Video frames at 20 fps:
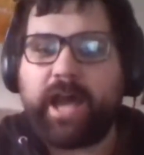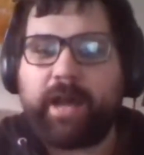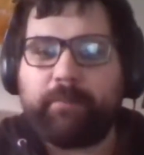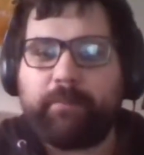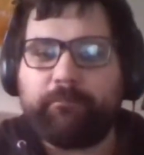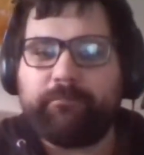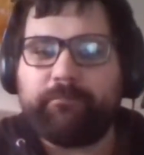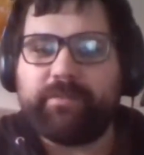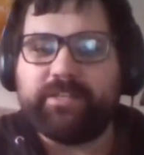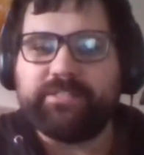
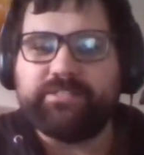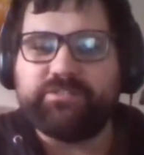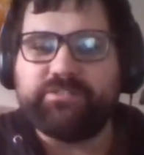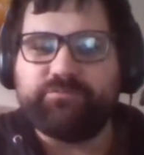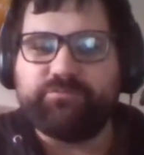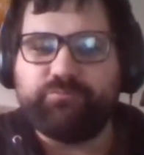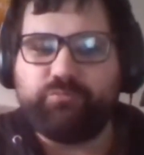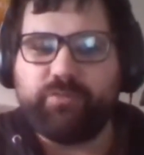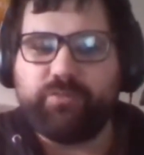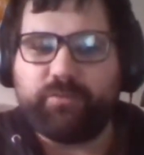is
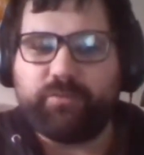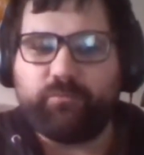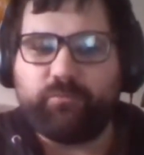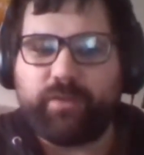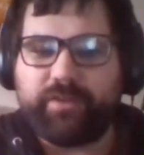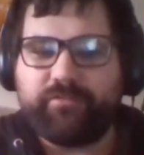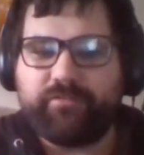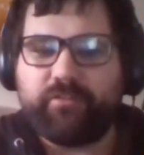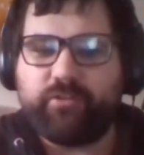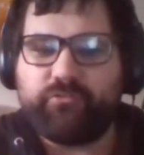one of
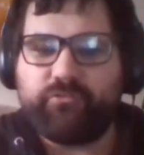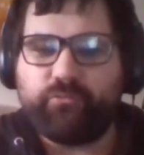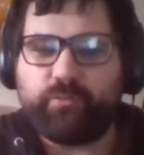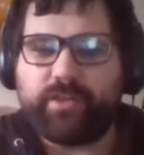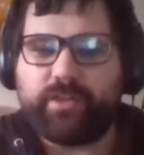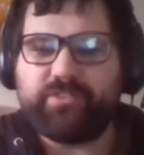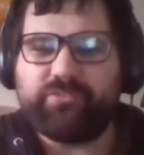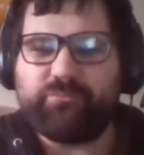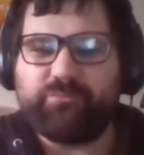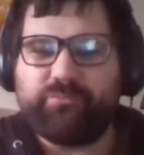those ones in
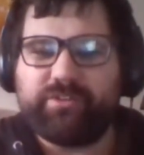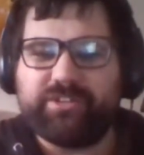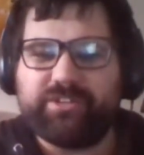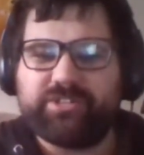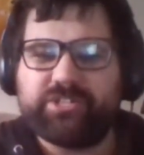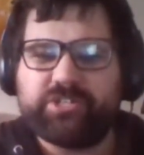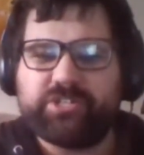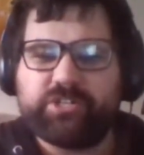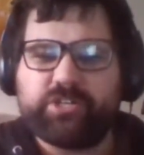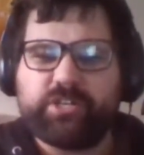
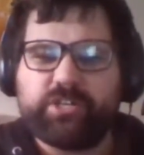which